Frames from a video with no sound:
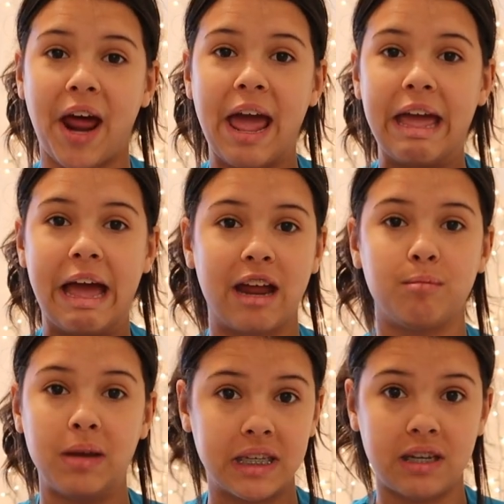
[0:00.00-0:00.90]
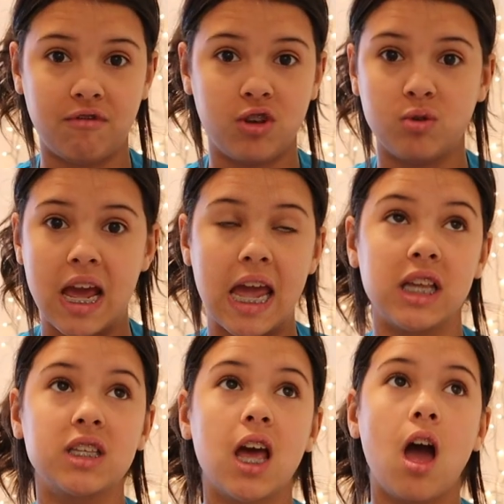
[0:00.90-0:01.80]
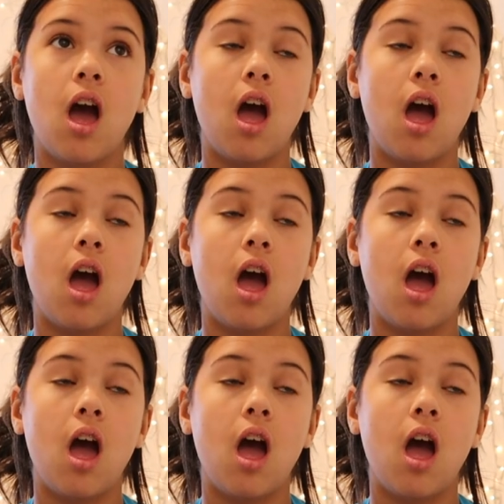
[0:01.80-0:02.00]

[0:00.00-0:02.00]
I had missed a few days.